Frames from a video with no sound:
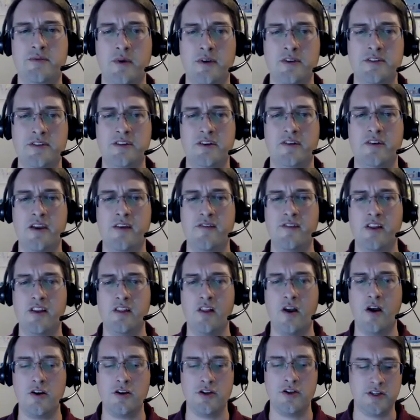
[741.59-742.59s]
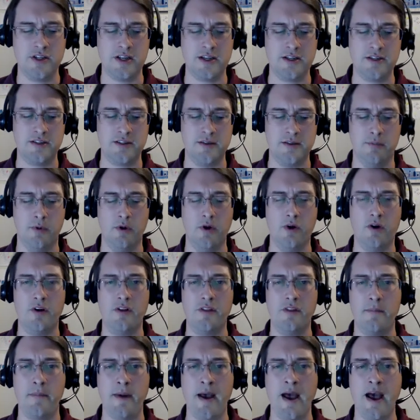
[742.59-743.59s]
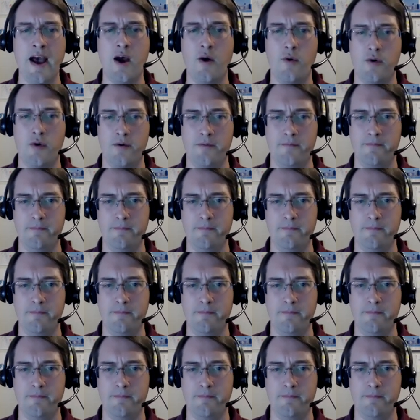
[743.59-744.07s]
while still giving large states the bulk of the power.